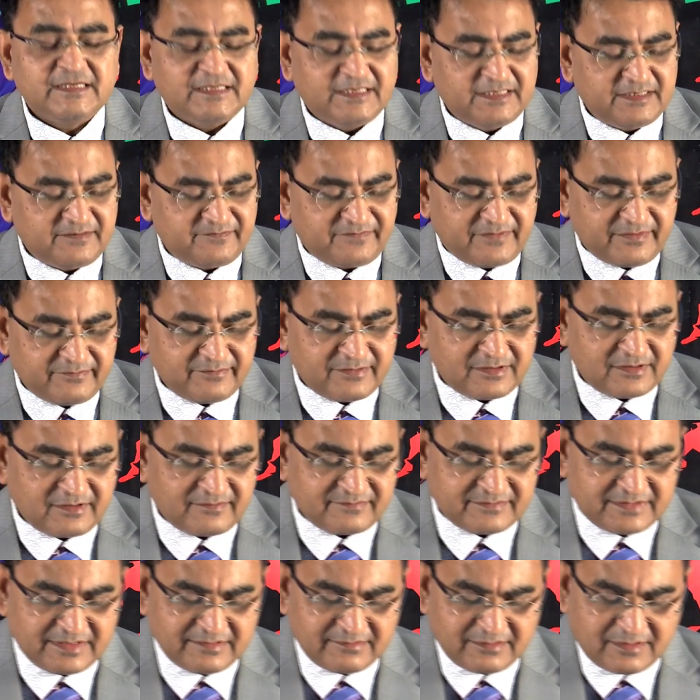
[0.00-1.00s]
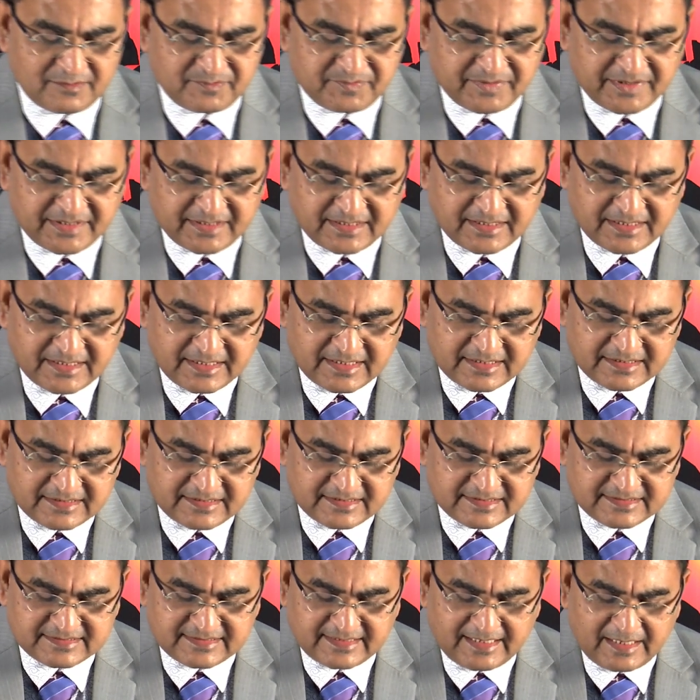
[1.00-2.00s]
in favor of developing
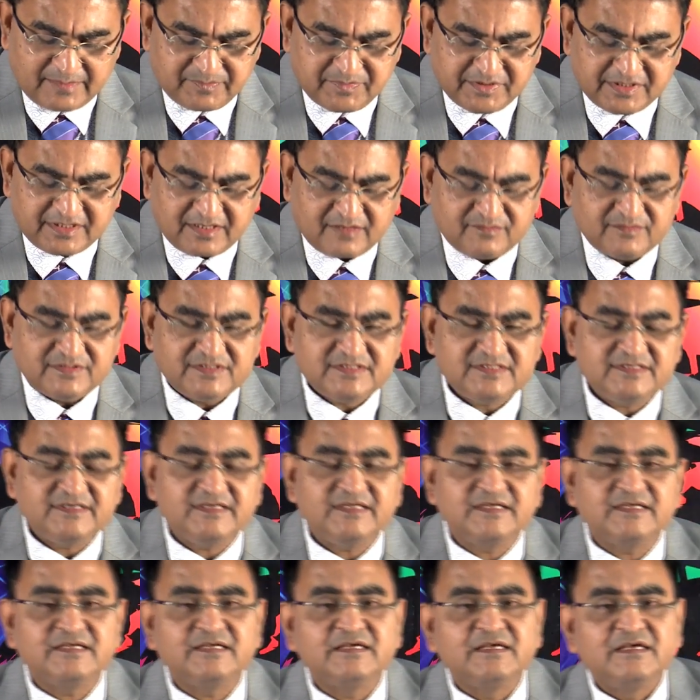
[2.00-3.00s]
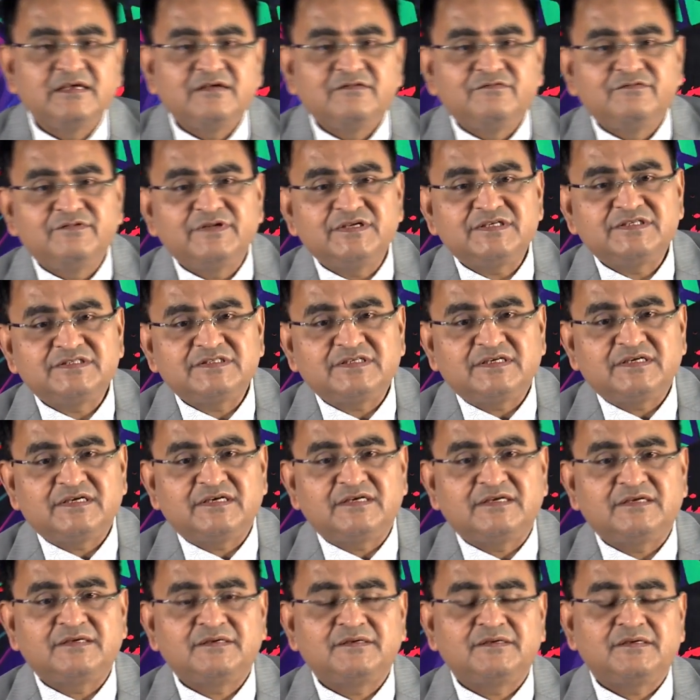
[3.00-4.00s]
this Reppe chemistry which
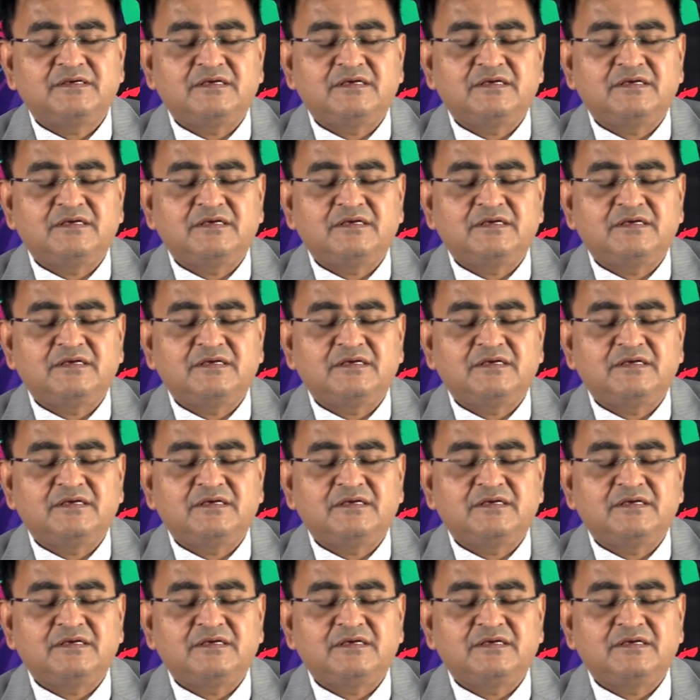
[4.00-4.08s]
uh,